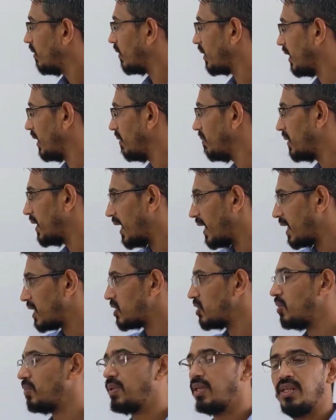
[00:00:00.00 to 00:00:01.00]
Okay, if
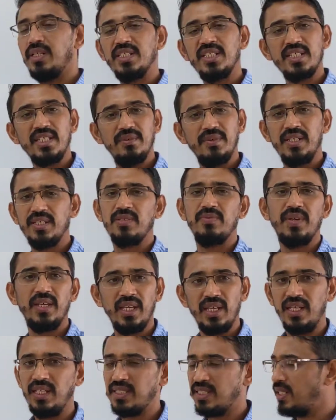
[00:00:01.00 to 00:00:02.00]
direction of current is given, it's
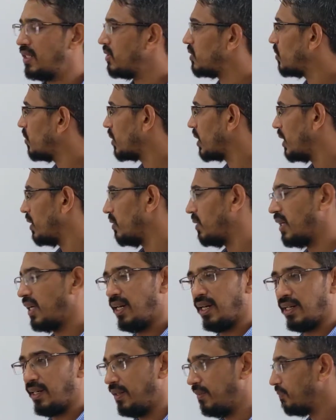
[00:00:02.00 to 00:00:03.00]
very easy. So you can do
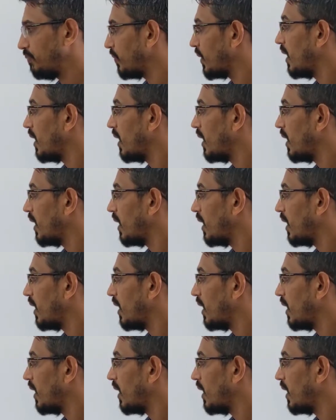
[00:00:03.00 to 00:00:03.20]
directly.